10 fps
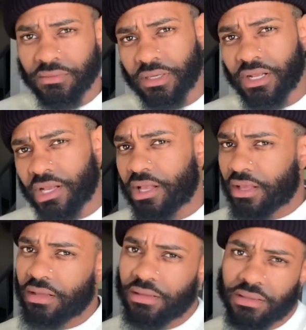it
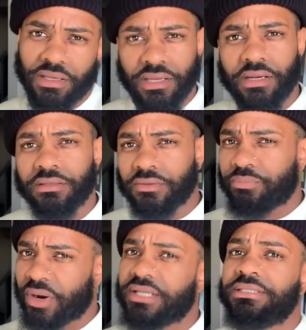get a little
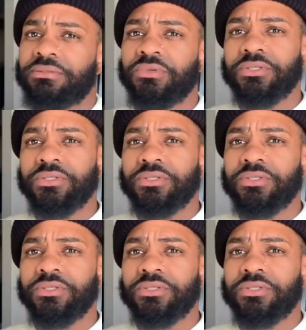pricey when